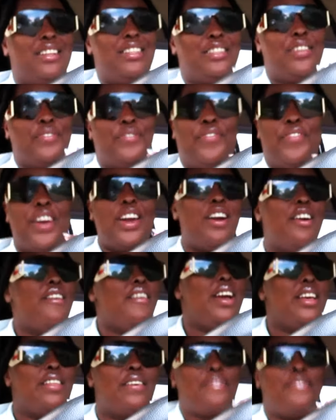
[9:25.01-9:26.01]
to figure
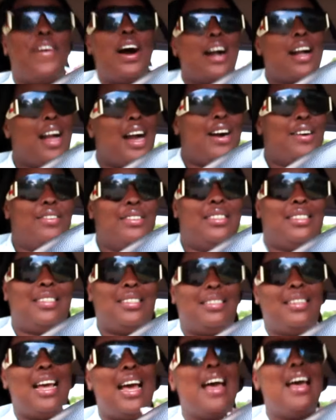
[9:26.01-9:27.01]
it the fuck out,
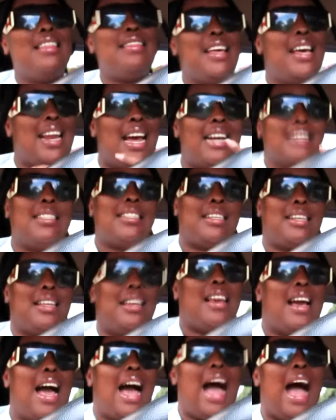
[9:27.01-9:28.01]
and then I did.